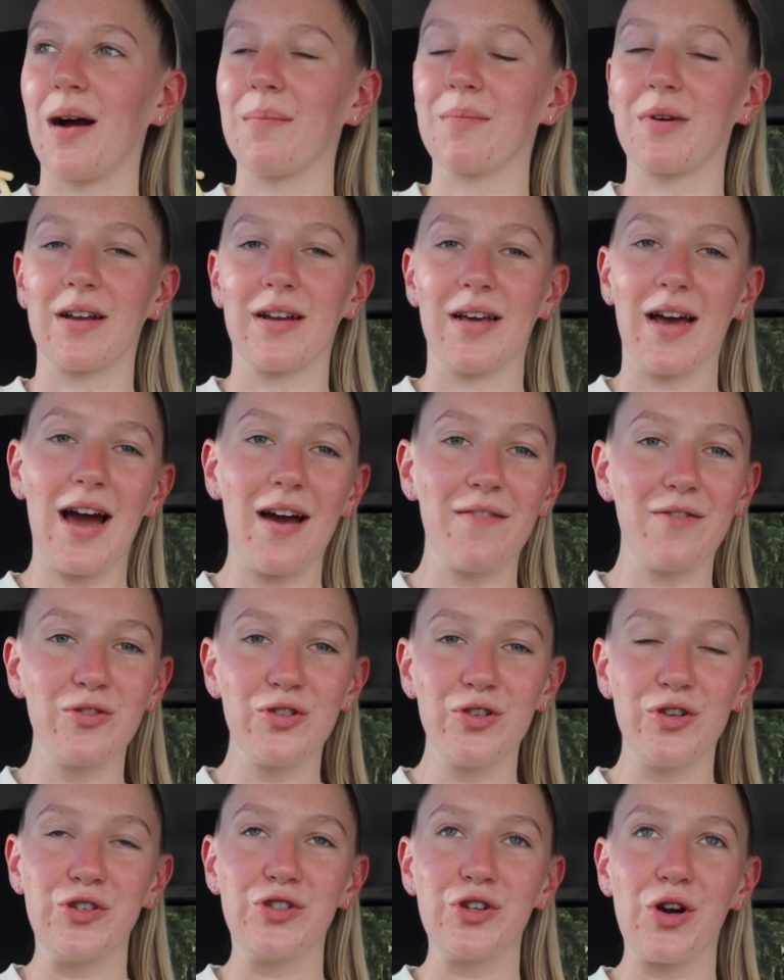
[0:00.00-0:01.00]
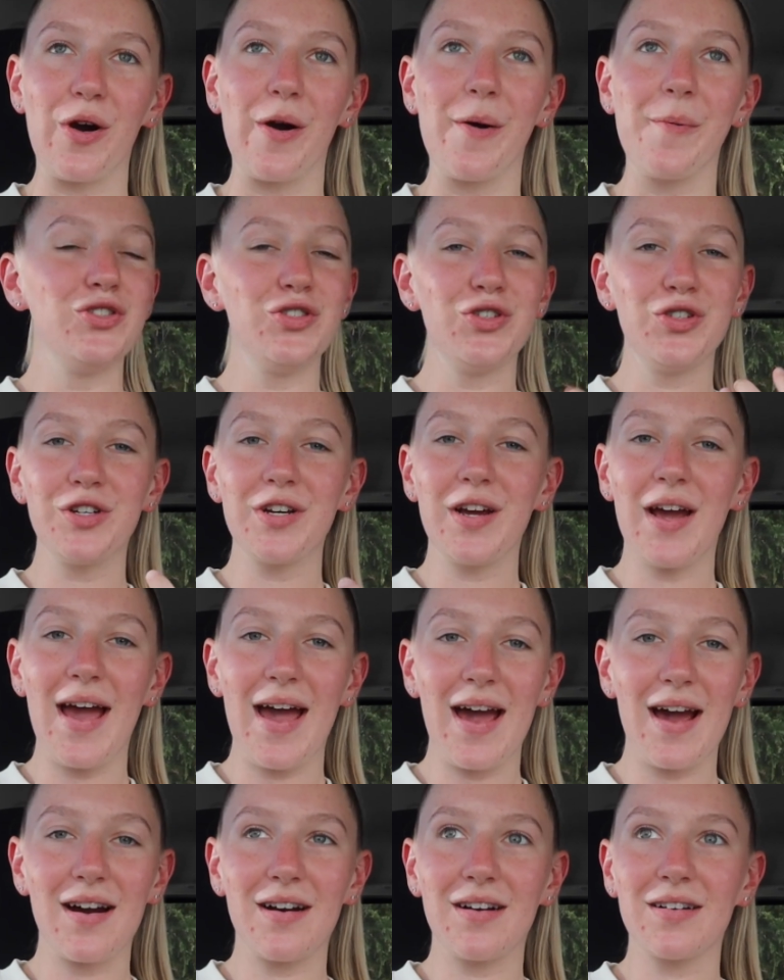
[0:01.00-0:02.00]
I'm gonna have a new job, new
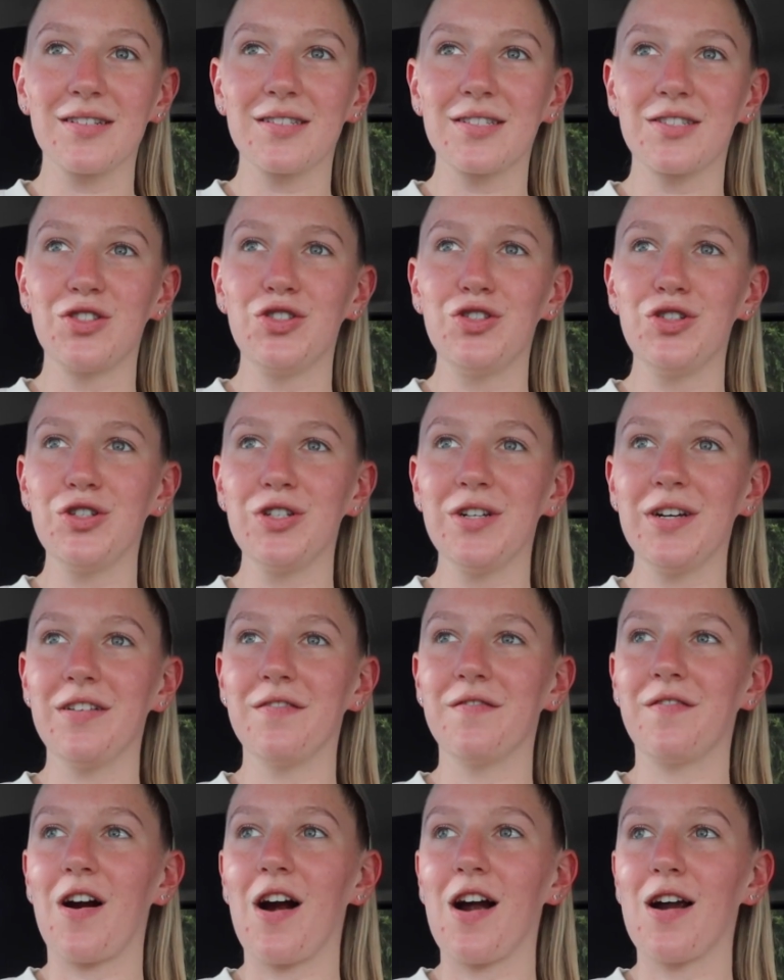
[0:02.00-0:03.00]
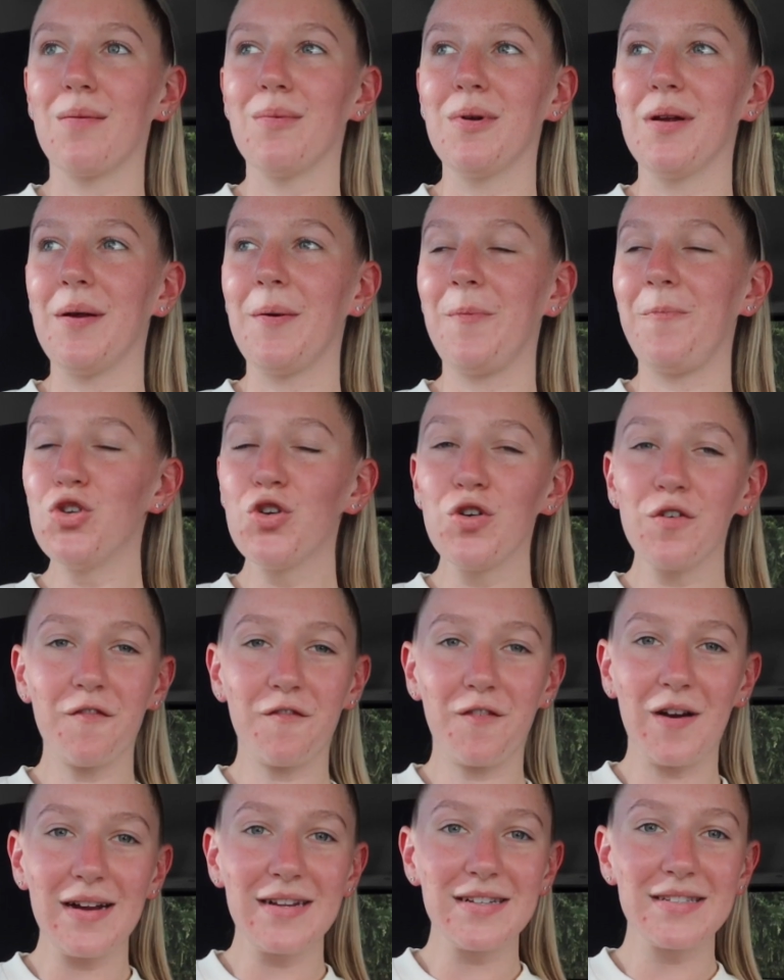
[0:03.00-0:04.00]
house, new environment, new
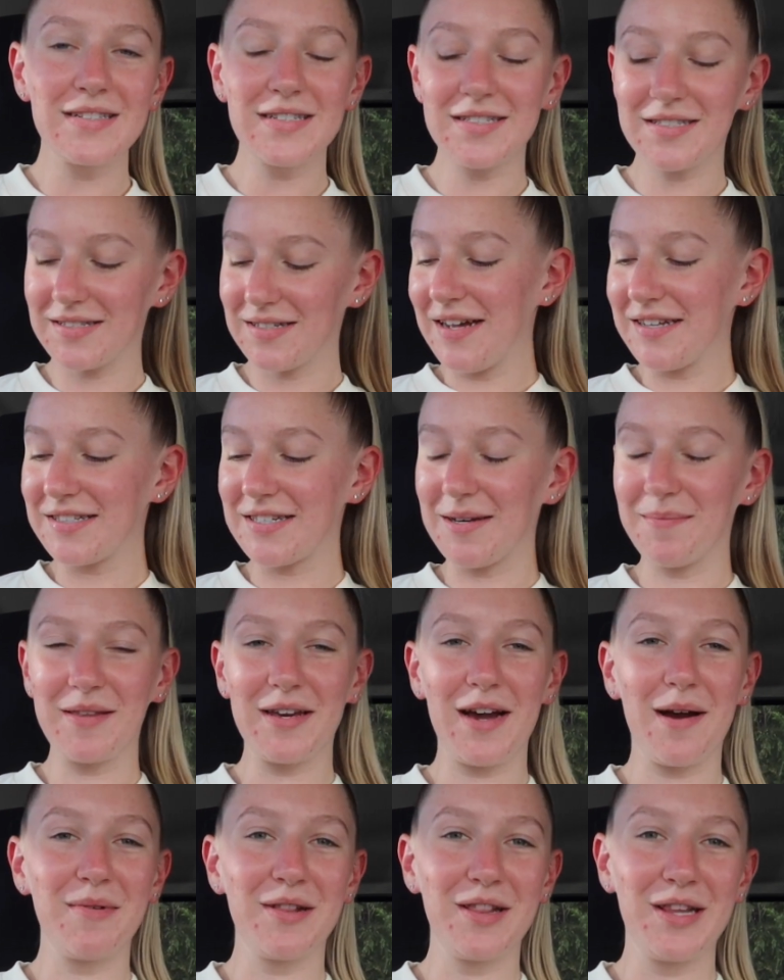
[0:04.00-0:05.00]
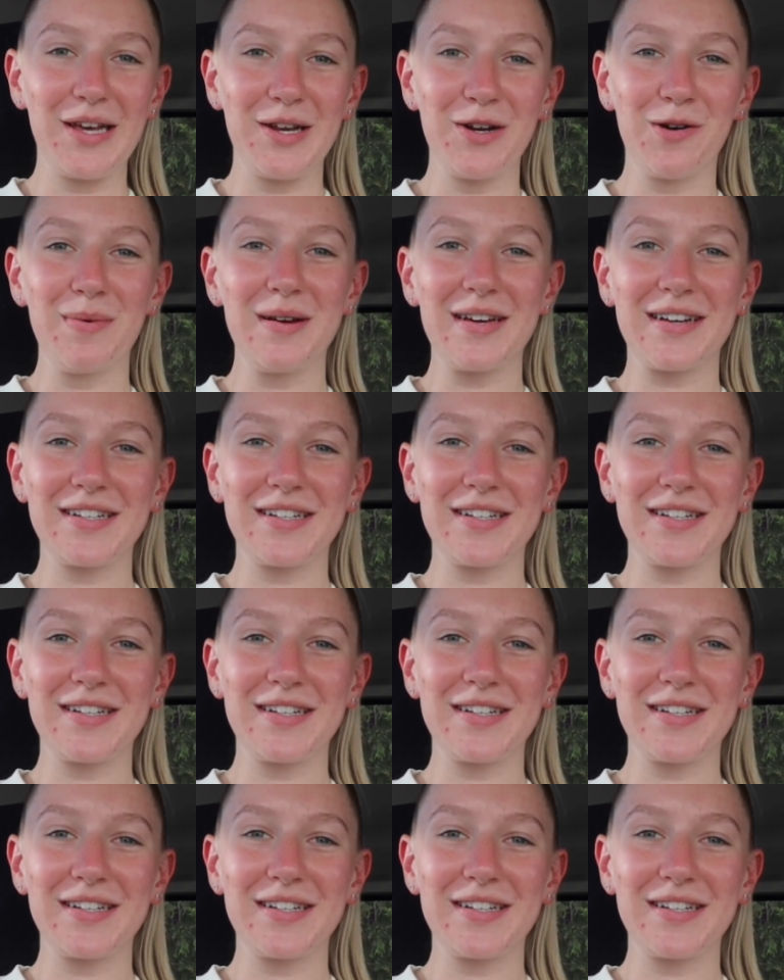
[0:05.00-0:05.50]
friends. That's something I'm a little bit